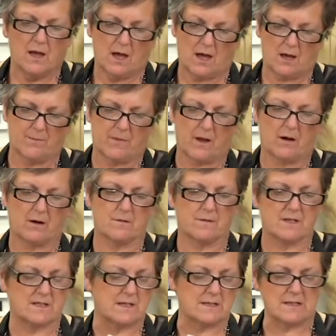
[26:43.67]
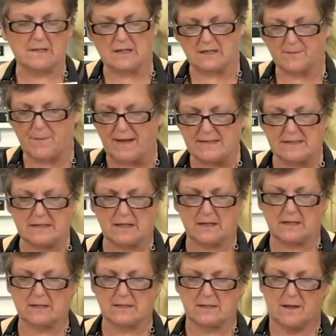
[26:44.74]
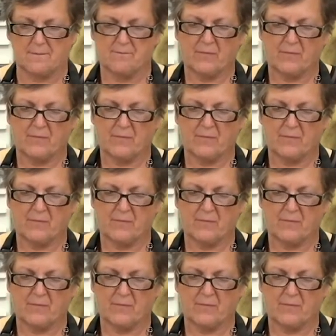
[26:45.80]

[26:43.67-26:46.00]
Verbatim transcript: Um, they're, this is a six by six,